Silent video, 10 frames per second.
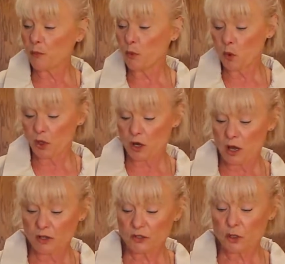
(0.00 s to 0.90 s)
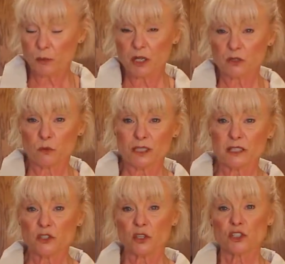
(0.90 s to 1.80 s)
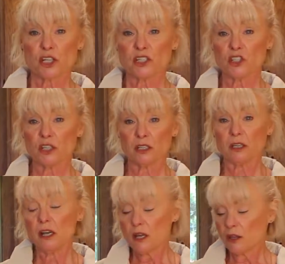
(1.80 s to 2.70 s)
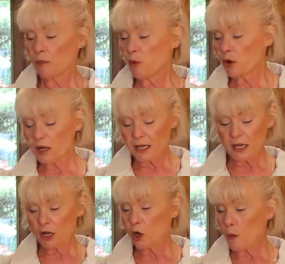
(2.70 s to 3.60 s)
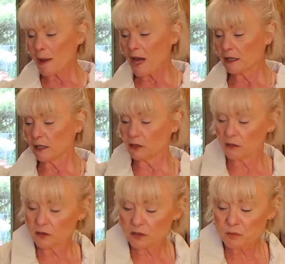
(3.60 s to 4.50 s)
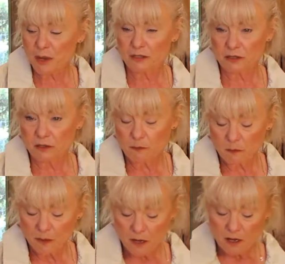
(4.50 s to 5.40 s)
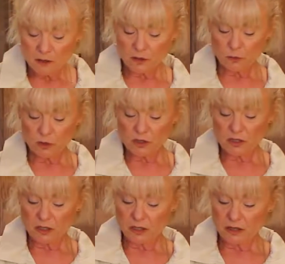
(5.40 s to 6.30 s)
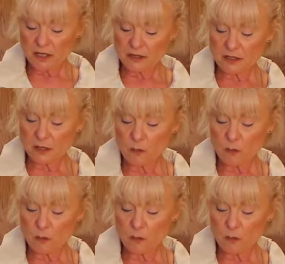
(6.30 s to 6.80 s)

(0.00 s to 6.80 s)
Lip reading: the board also, because once I start touching the pork I can't go back into the spices. So we're just going to dust the